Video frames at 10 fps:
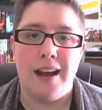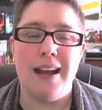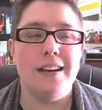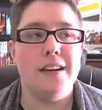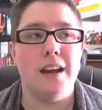
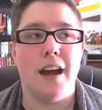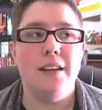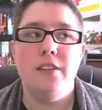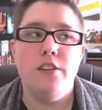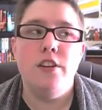And,
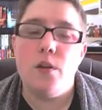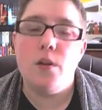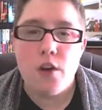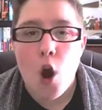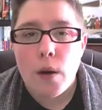
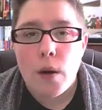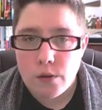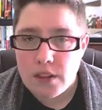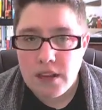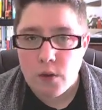no, I
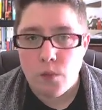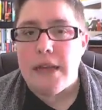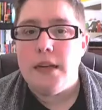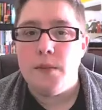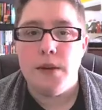don't think you
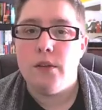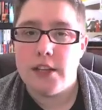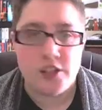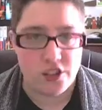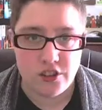need to be
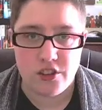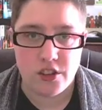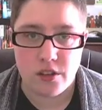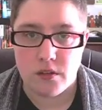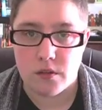religious
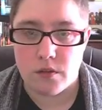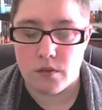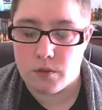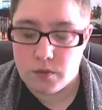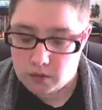to
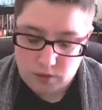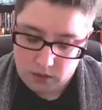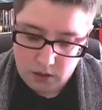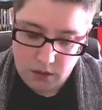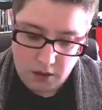
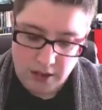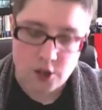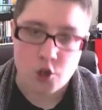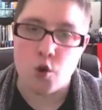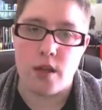
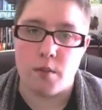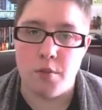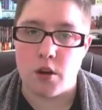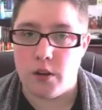enjoy the book.